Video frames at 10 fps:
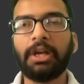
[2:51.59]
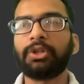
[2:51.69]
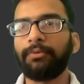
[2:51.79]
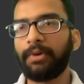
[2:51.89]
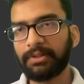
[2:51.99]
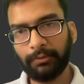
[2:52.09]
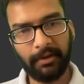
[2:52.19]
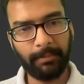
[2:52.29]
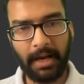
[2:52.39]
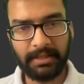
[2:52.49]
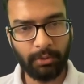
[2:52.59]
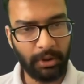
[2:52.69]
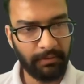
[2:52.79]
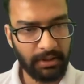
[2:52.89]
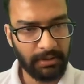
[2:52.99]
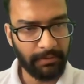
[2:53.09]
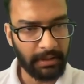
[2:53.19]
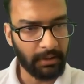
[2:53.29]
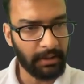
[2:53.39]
So once we have passed notification factory,